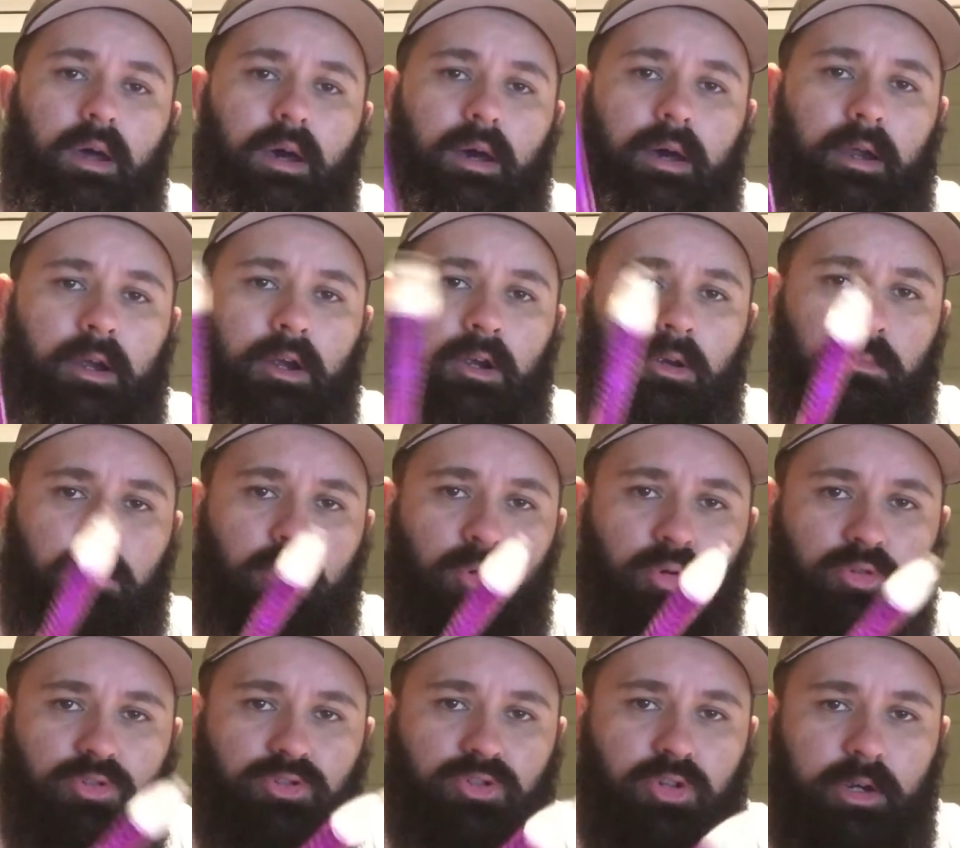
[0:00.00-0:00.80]
Iron
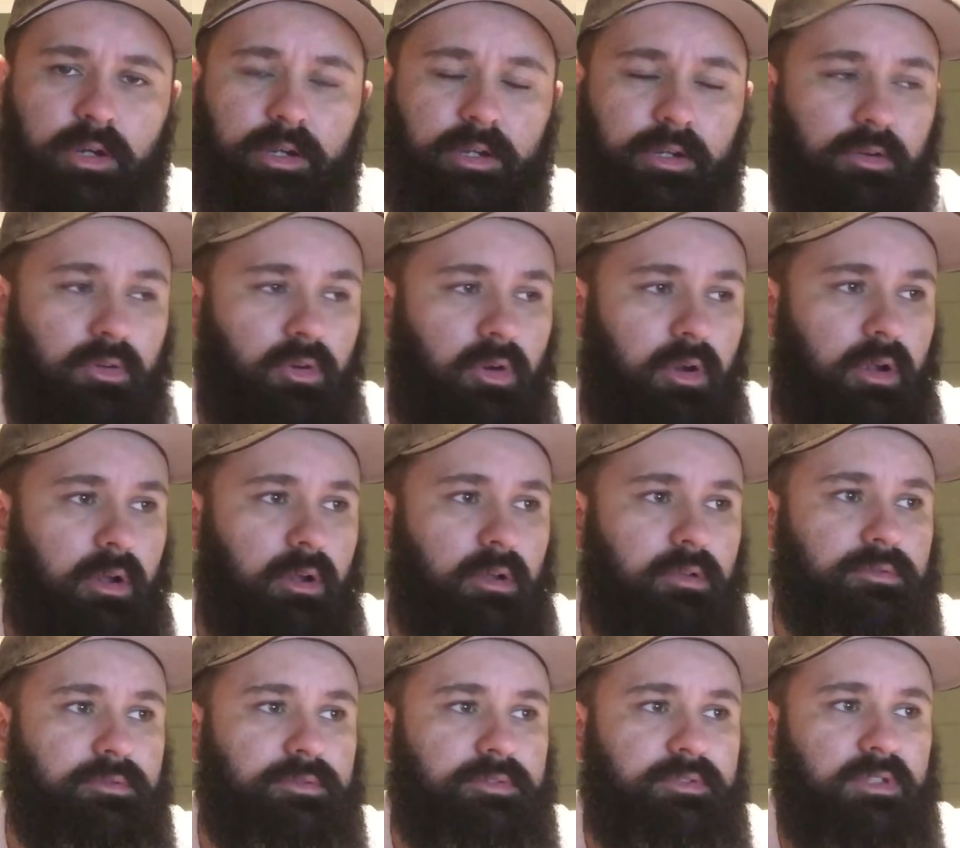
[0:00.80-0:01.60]
Bowl training
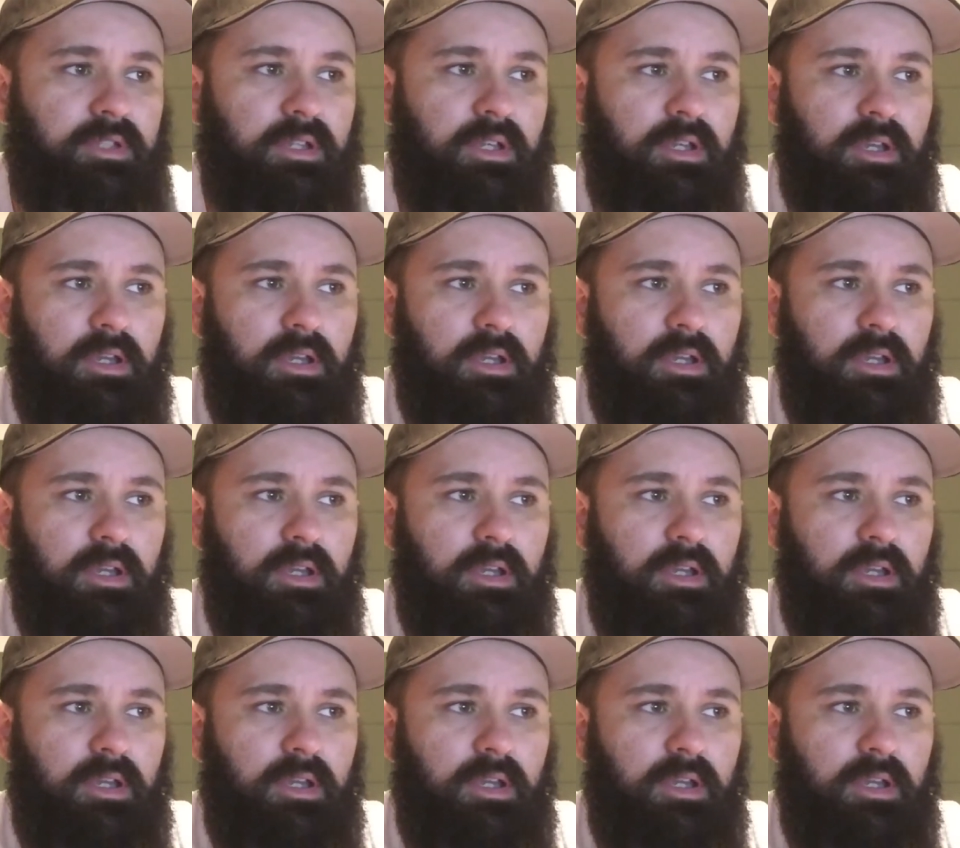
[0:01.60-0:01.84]
grounds,